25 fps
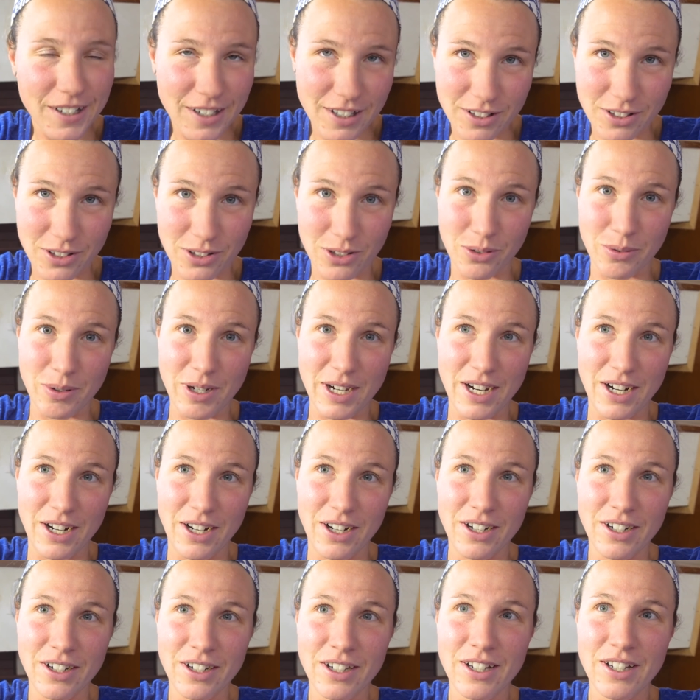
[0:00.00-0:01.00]
is
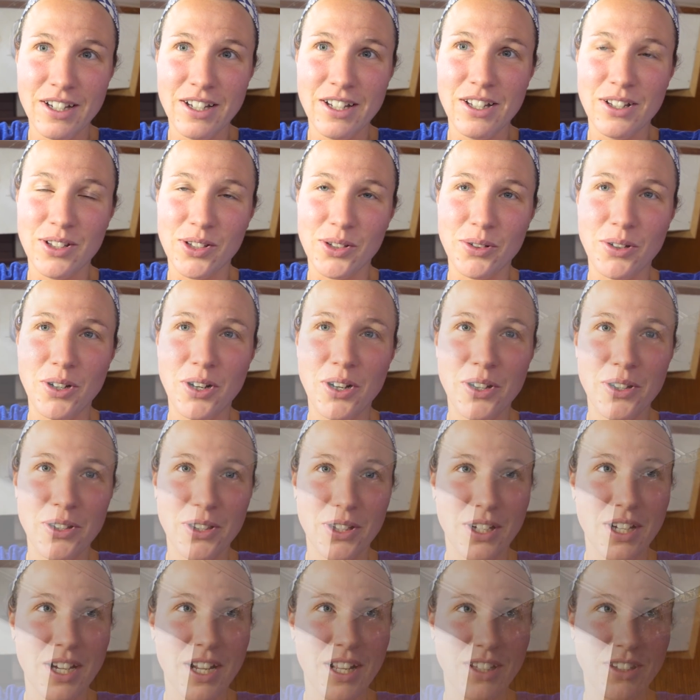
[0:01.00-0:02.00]
square, so all the
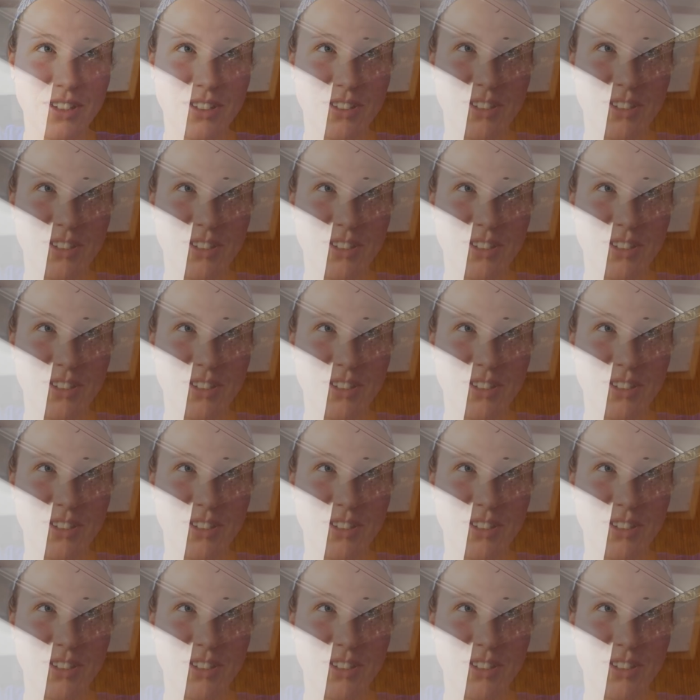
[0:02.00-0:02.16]
cuts